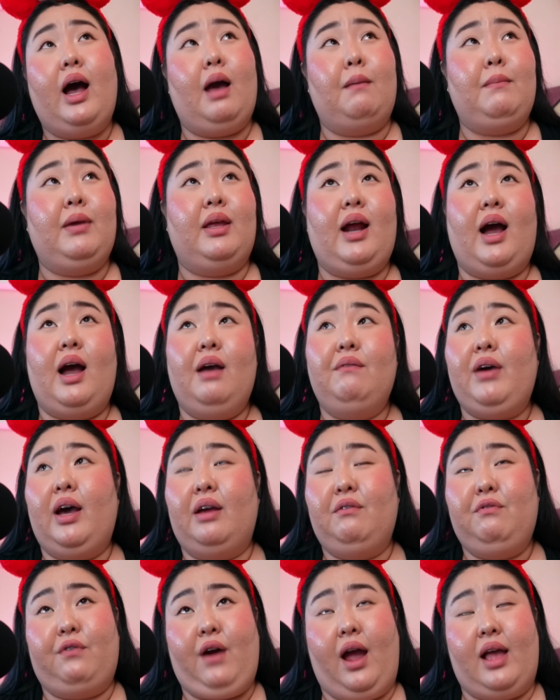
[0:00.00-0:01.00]
I mean, I've
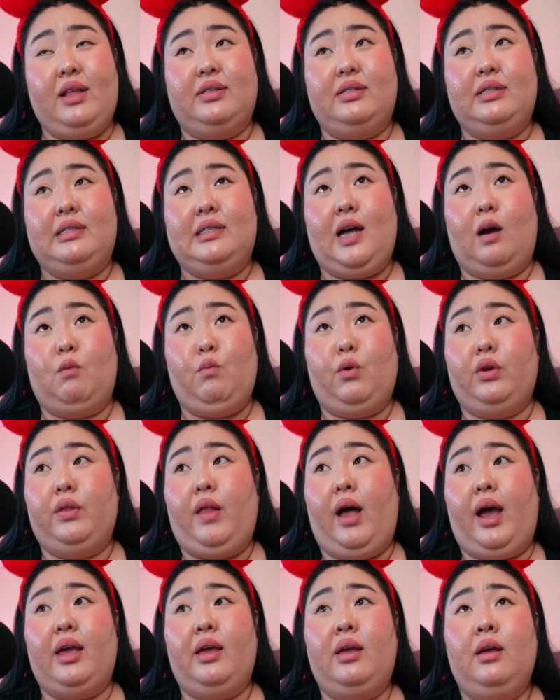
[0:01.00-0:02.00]
had friends that were
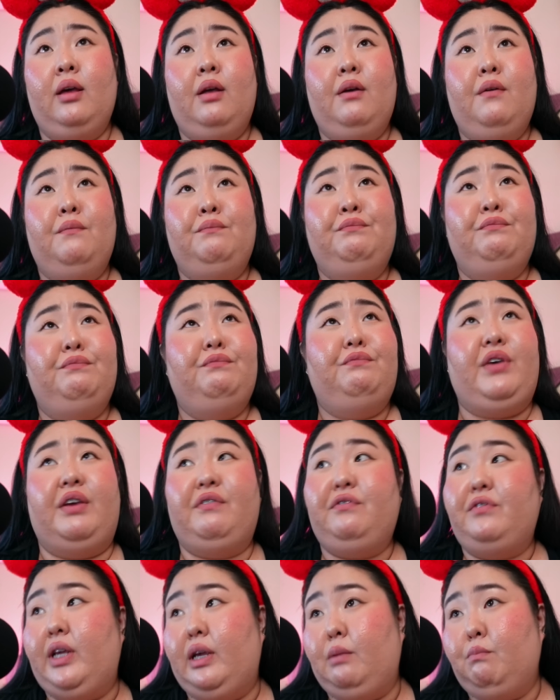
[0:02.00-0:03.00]
like
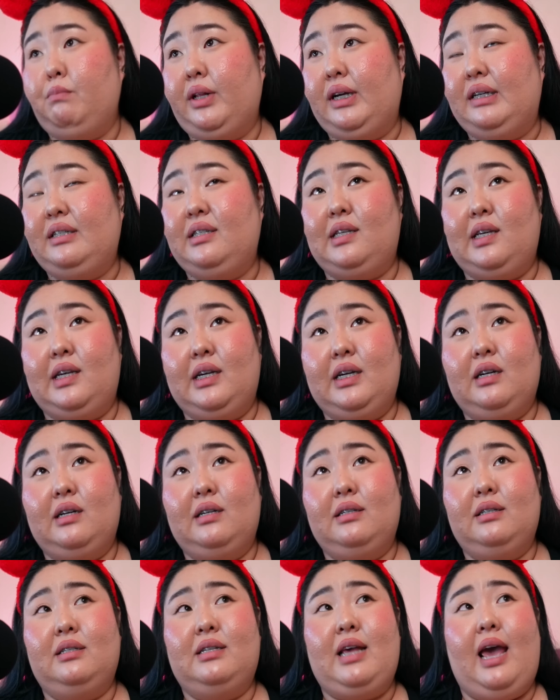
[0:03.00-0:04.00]
15 plus
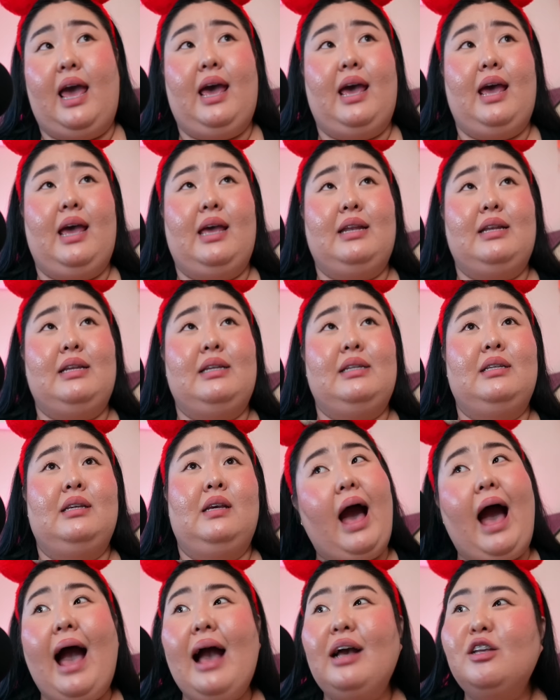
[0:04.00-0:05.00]
years. And
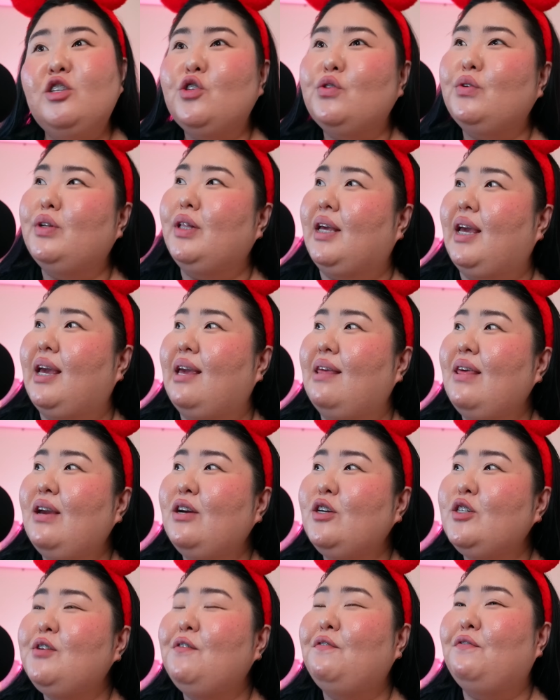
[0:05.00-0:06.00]
actually,
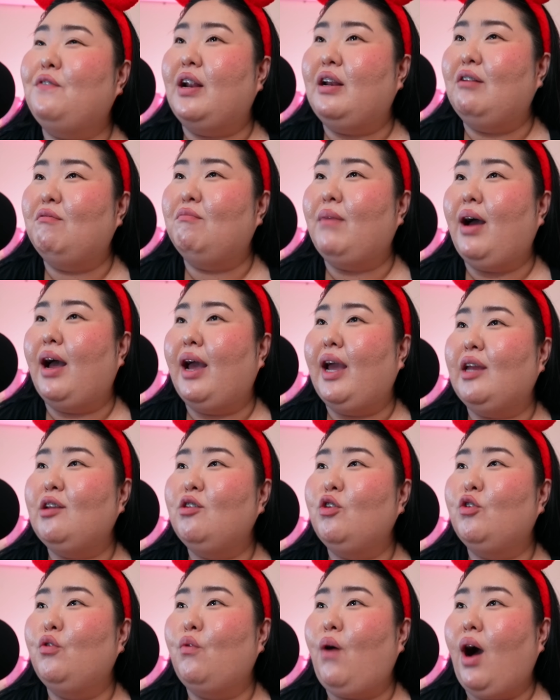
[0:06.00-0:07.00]
there's a friend of
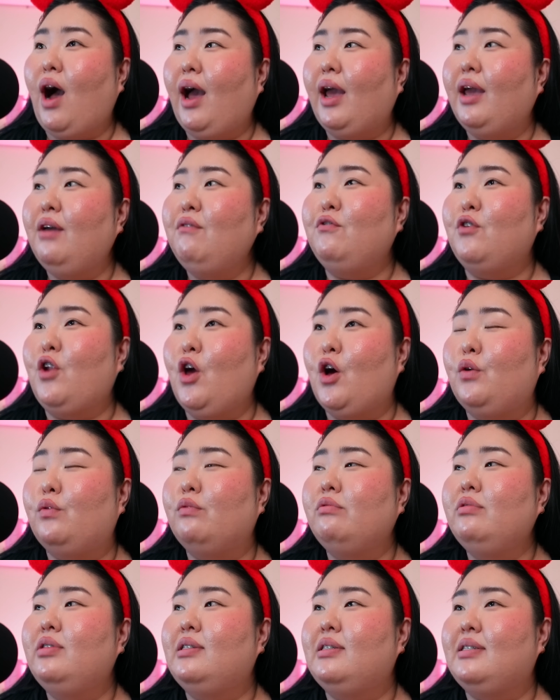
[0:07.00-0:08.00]
mine who I have
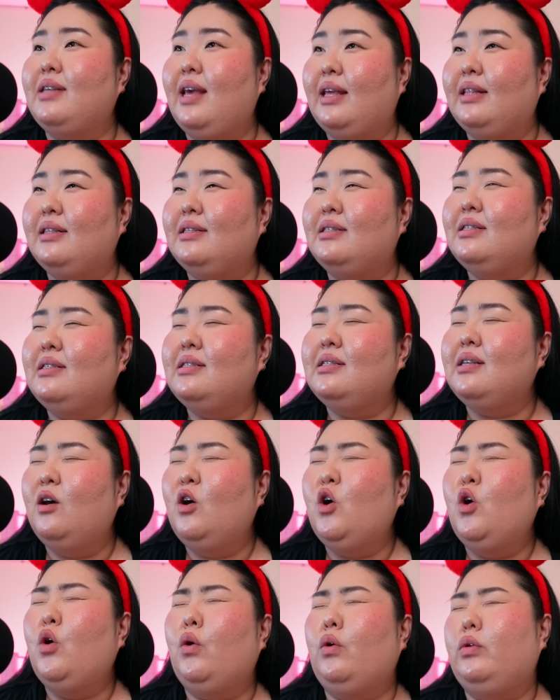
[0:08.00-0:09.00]
known since,
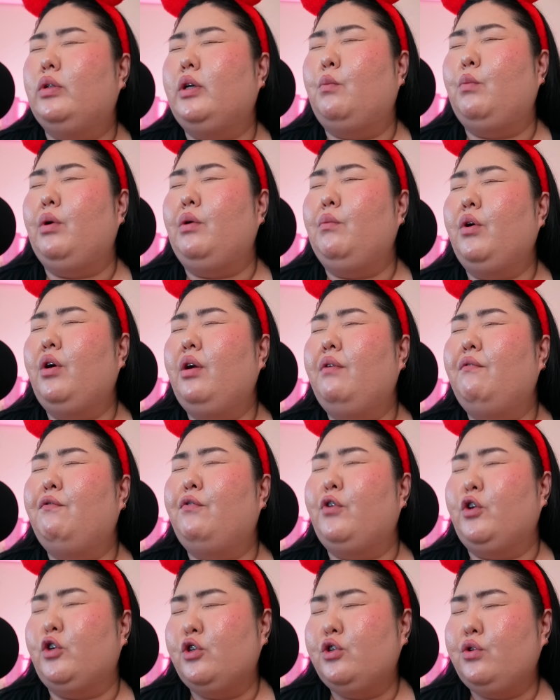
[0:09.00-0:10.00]
hold on, we were in
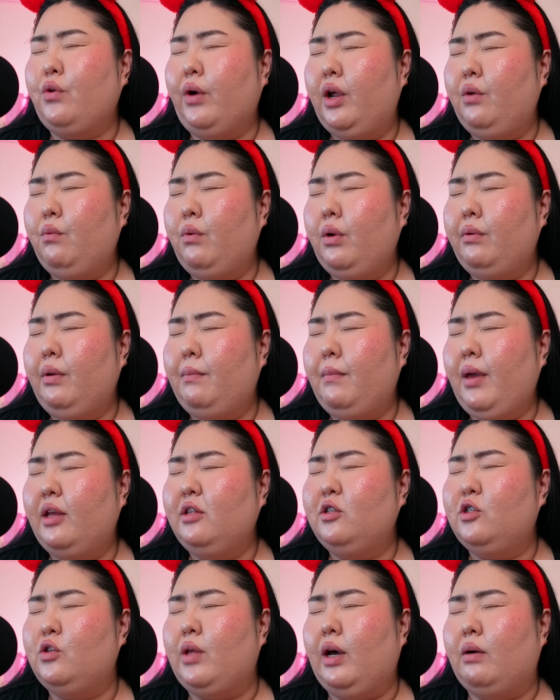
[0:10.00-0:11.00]
first grade when we
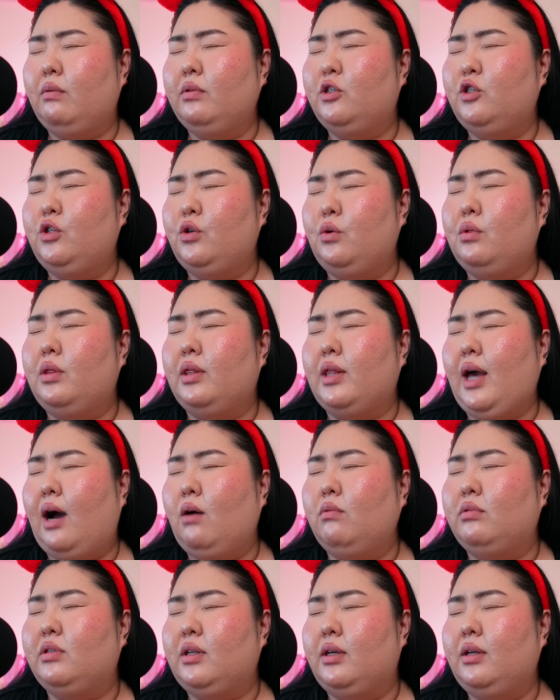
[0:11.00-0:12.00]
met. So that was
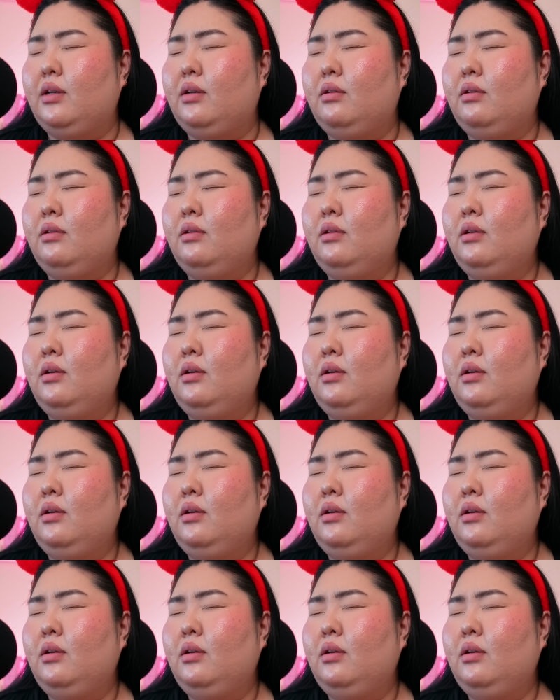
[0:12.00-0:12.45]
2000.